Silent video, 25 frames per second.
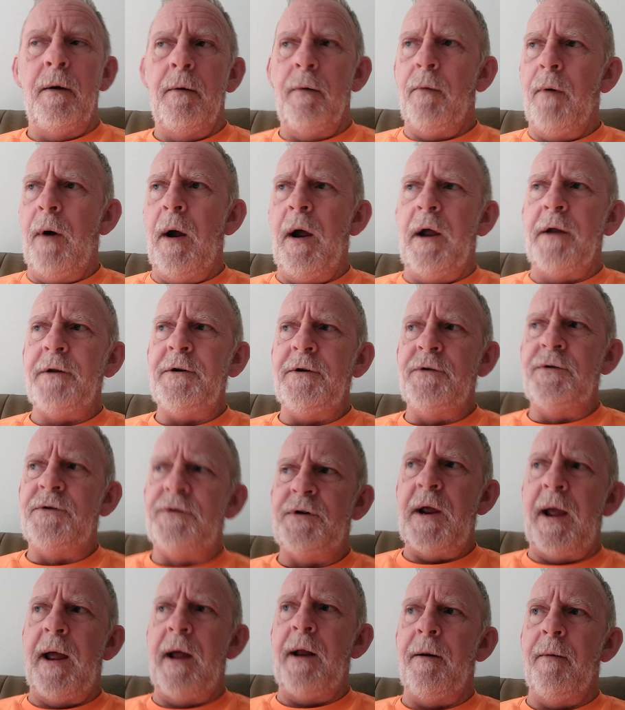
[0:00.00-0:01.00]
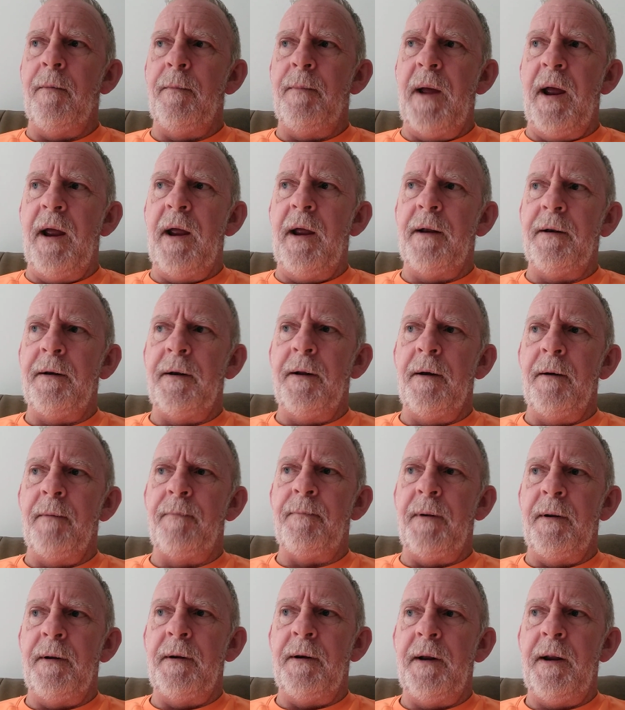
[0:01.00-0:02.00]
Why are you shadow banned
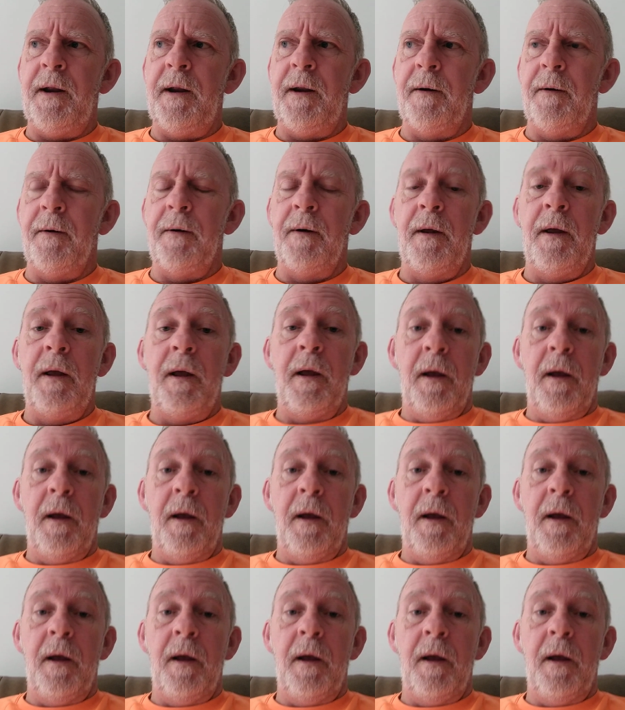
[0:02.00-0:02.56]
up in here?